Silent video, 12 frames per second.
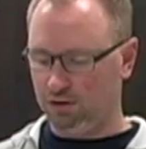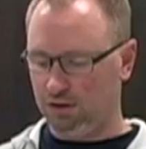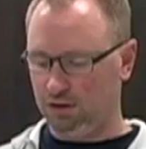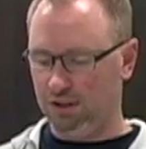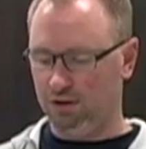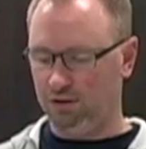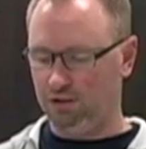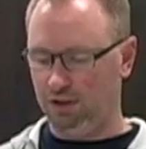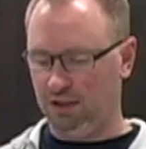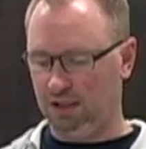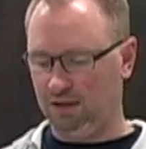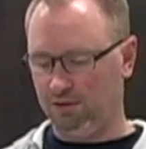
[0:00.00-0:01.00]
clear, so you
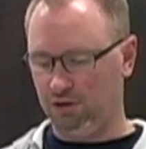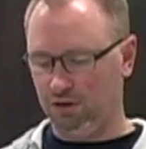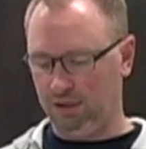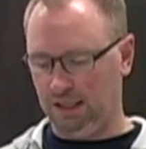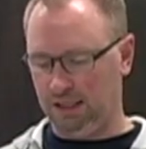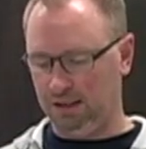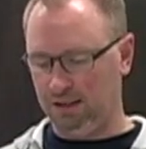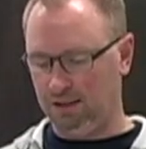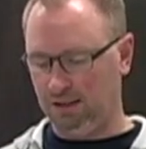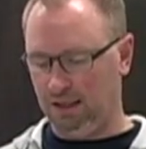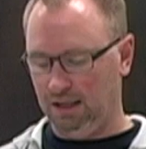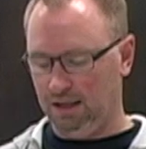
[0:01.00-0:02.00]
can have a look at
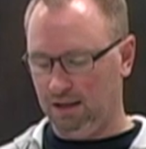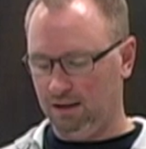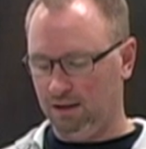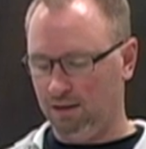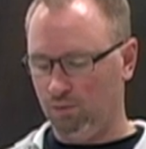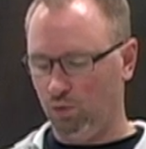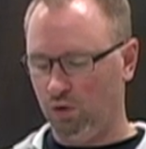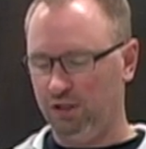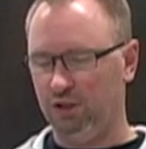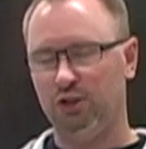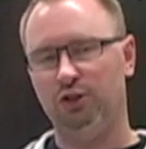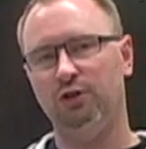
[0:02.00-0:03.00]
it. What
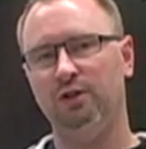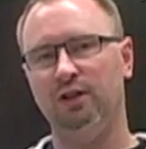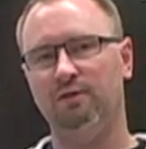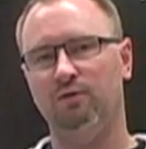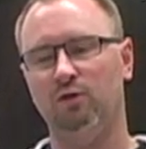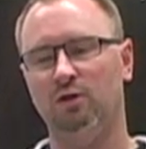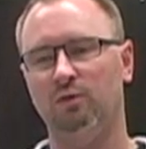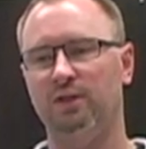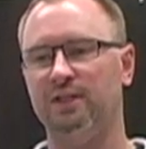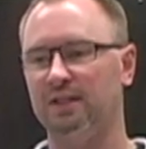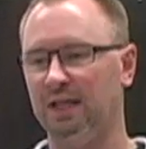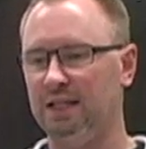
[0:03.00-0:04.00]
you're shooting for when
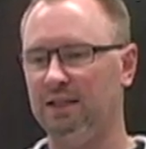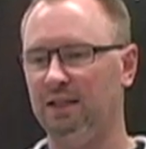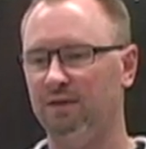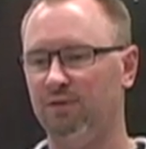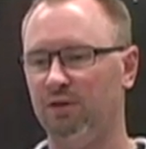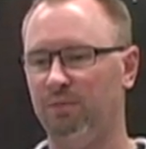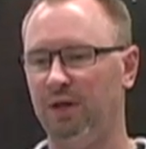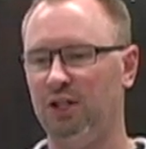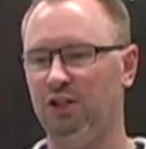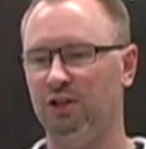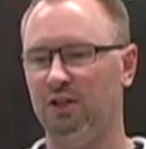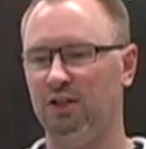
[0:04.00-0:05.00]
sizing it for the
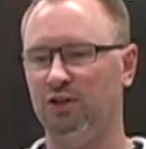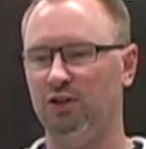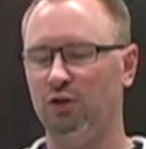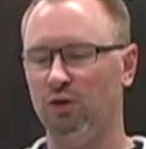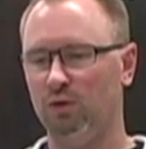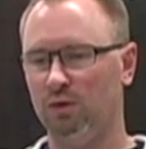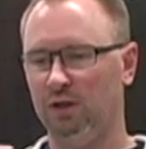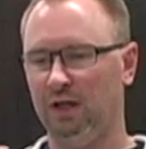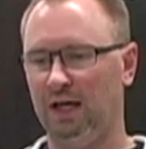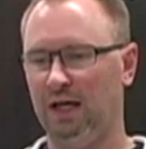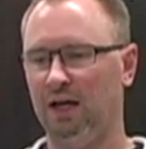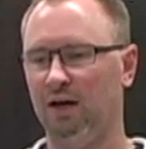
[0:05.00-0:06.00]
patient is you don't want to
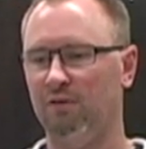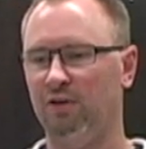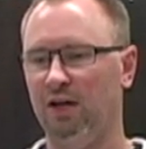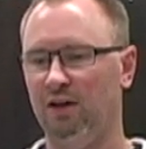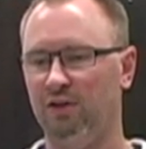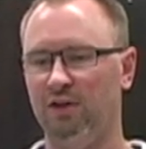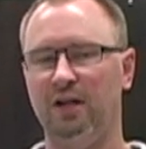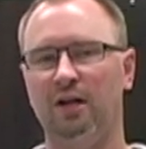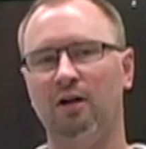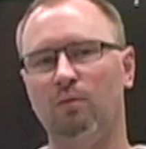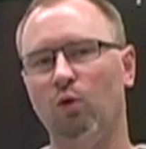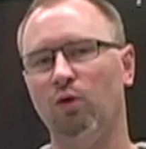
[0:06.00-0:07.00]
have the
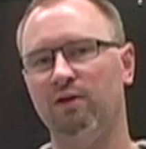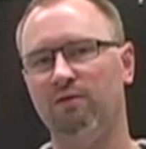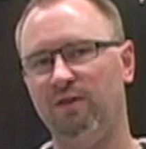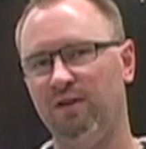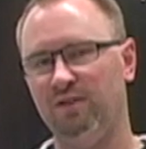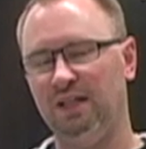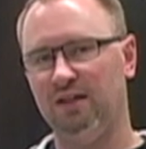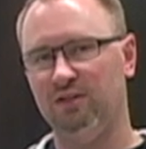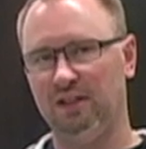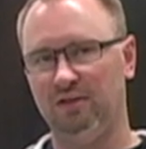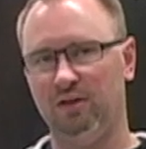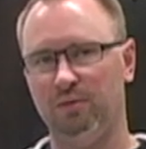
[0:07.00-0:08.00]
nair more than 50 to
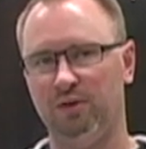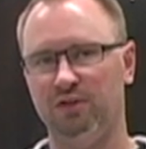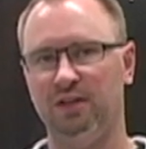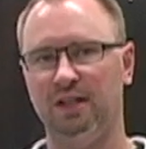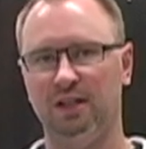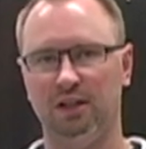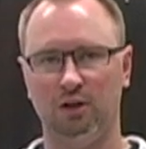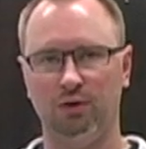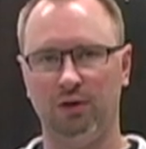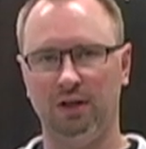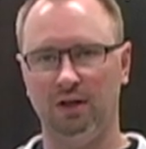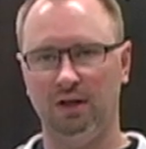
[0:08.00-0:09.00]
70%
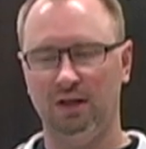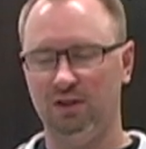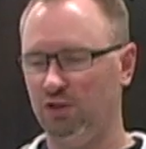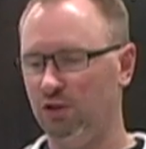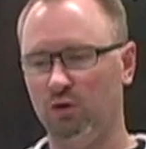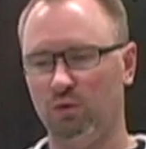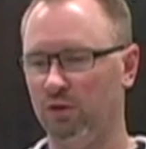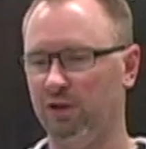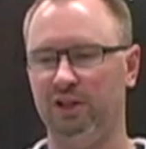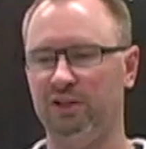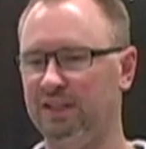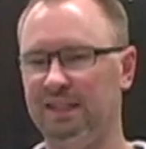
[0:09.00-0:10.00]
occluded. So you don't want
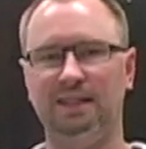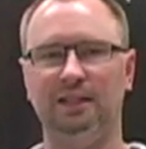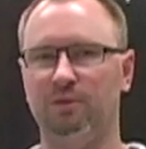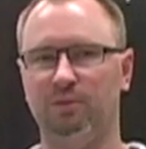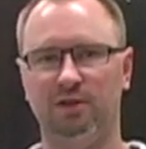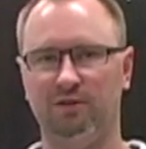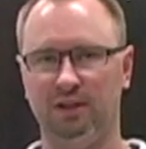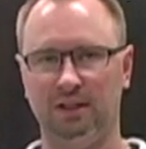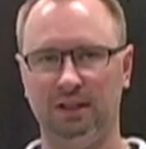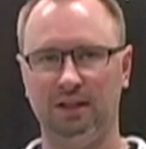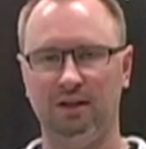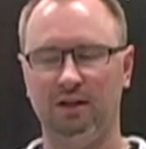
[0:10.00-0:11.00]
it sealing
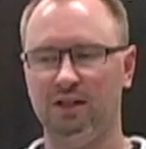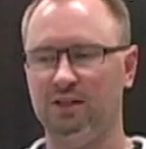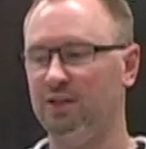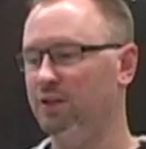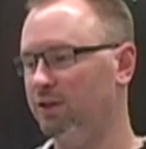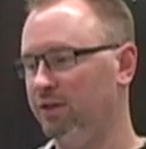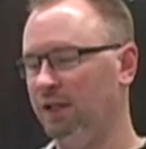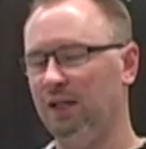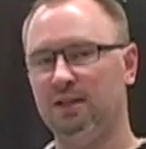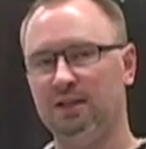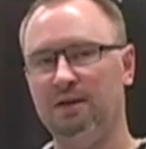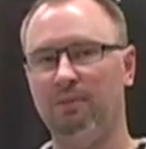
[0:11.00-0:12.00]
perfectly in there because then you're creating
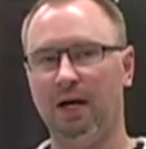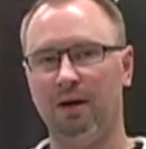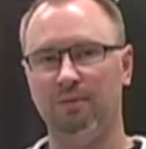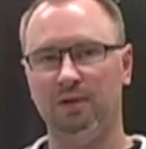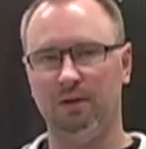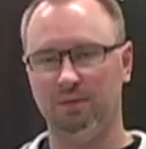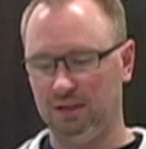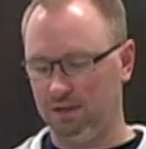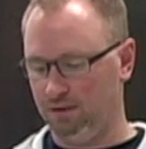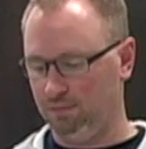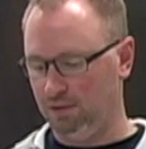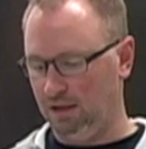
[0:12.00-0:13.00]
a CPAP type
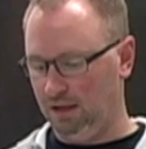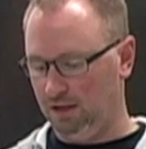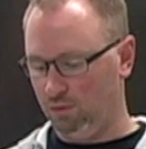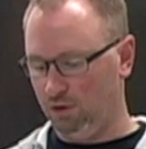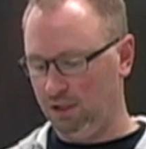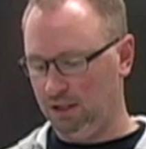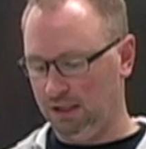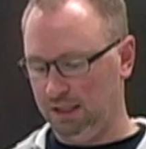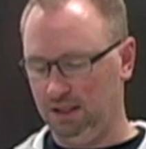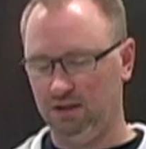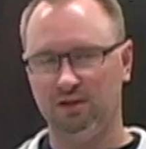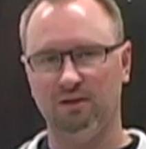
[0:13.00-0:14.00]
system. What you'd
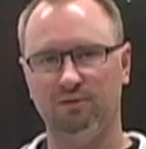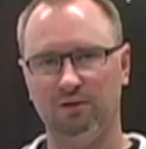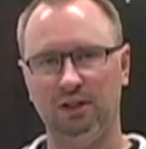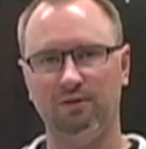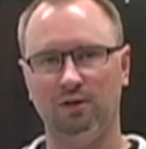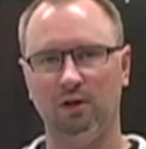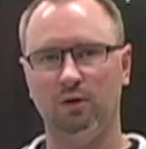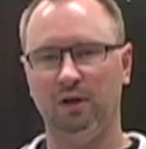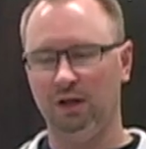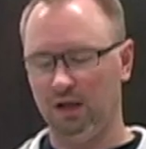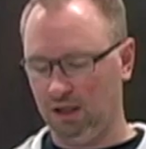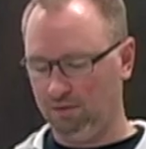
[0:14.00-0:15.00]
like is a
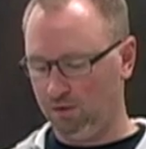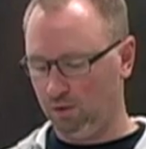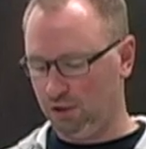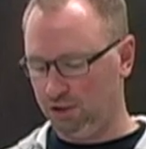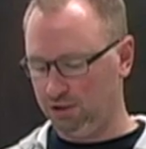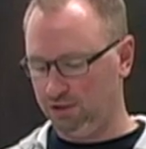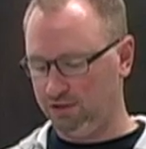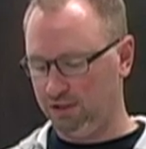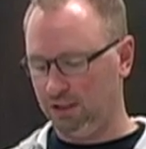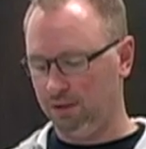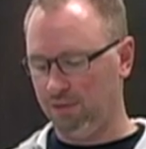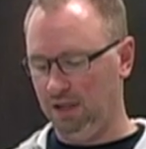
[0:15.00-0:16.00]
free-flowing, high-flow oxygen
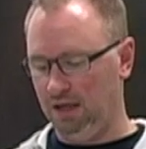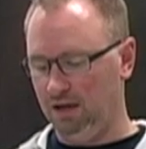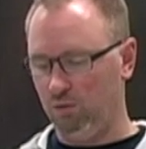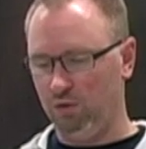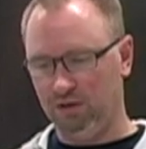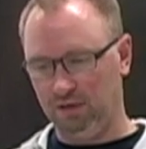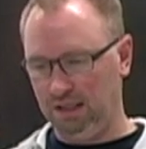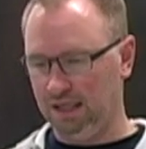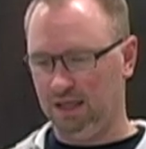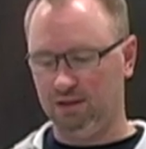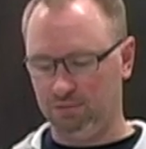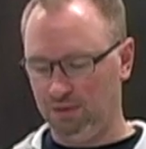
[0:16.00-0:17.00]
setup with
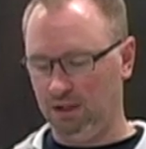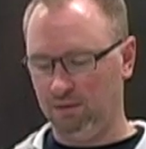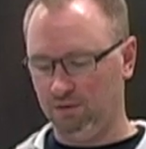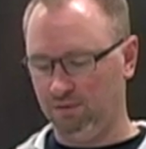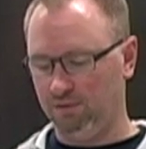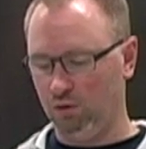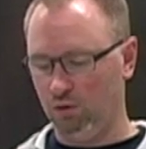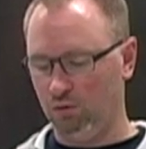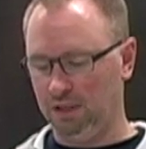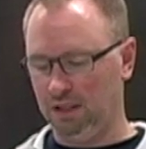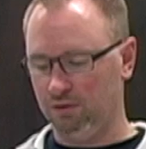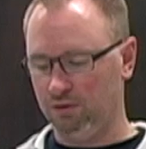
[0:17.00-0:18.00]
gas being able to flow
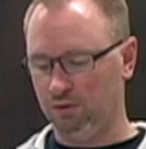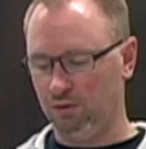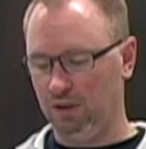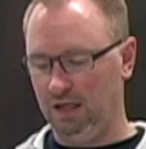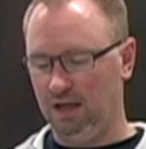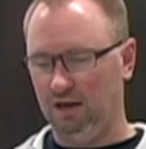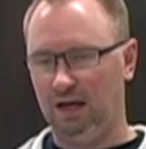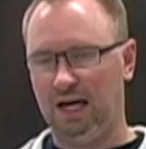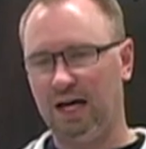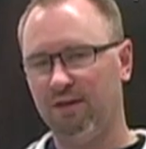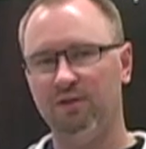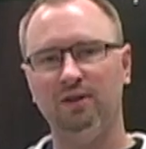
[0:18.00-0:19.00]
around. So
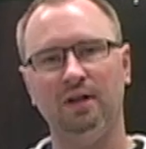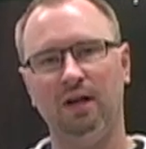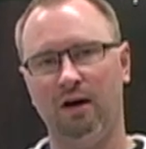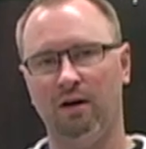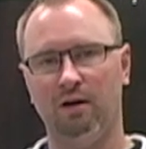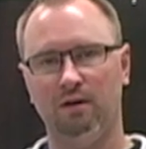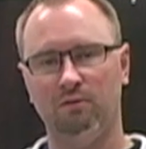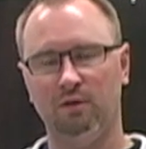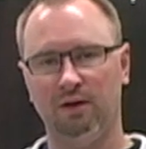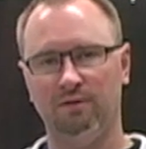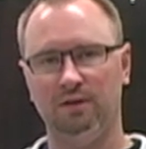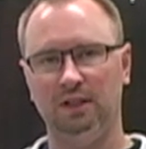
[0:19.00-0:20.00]
half of the nair,
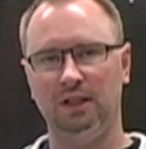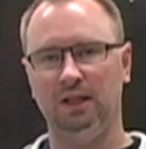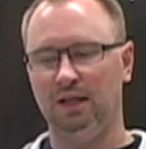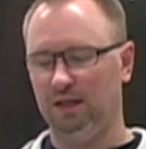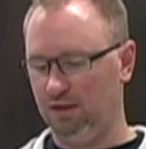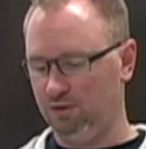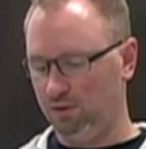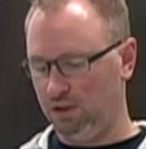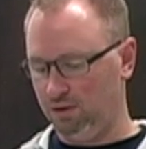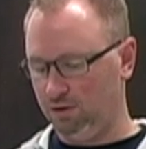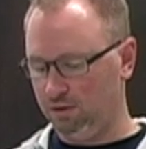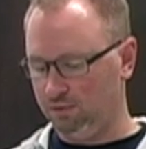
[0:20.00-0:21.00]
roughly, is what
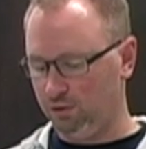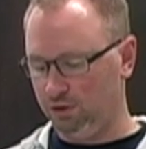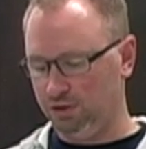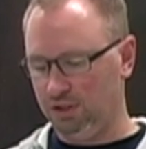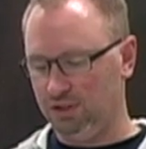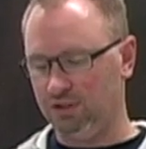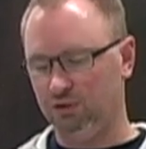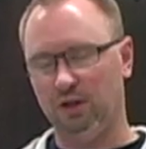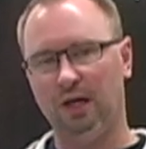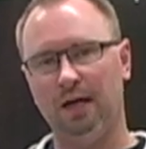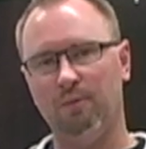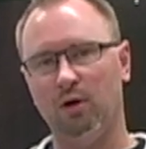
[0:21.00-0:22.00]
you'd look for. So you can just sort
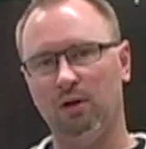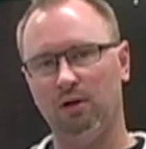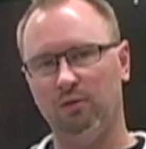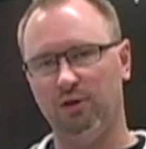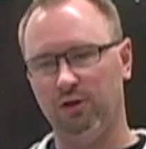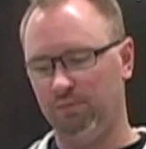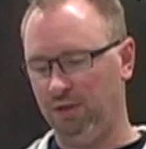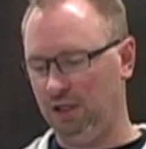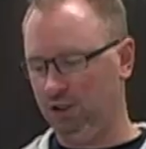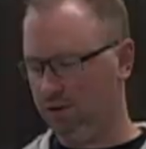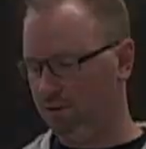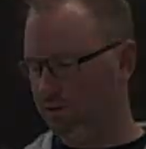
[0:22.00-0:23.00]
of eyeball it with your patient.